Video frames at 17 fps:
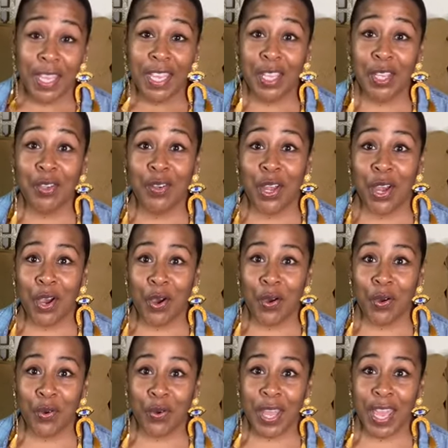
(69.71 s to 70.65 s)
you
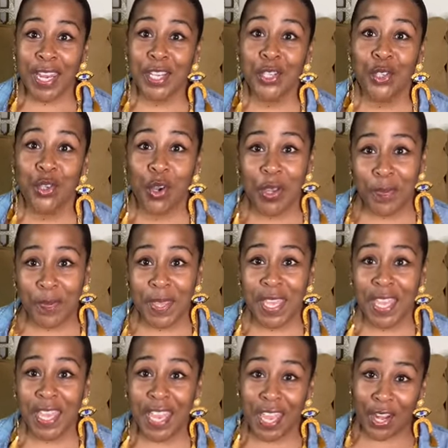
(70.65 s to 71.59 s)
know, and enjoy
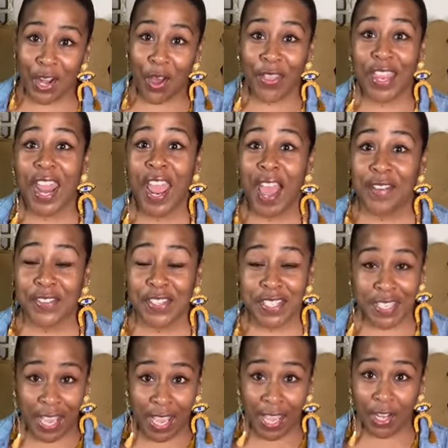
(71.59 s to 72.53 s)
me and all that I have to
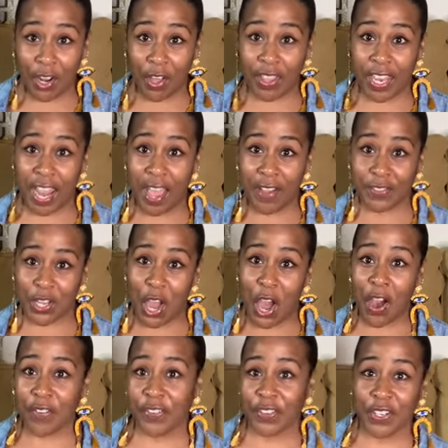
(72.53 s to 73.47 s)
say and all that I have to
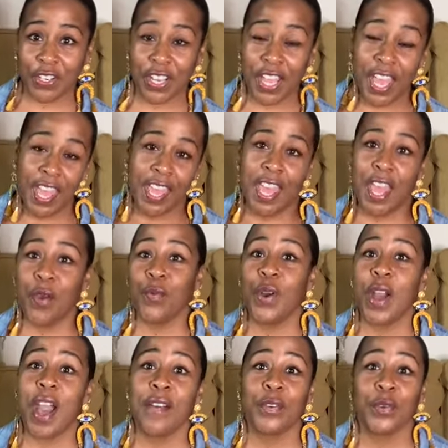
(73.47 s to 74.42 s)
offer, and
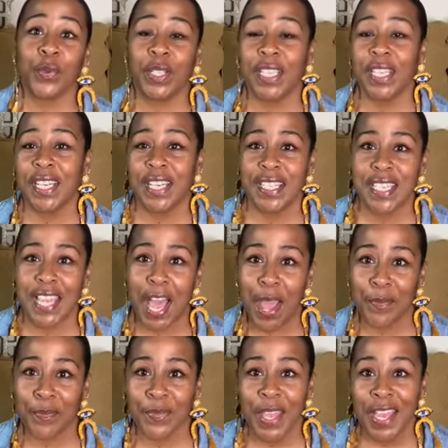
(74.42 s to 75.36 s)
we'll have a really good
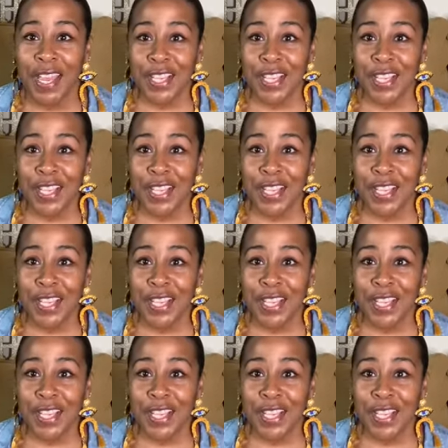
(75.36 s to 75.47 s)
time.